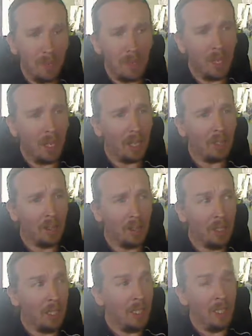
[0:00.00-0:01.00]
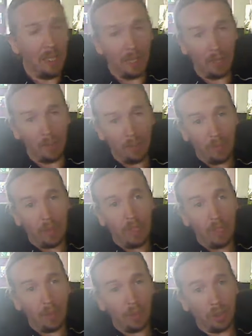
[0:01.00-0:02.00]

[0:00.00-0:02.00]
I don't like the neighbor who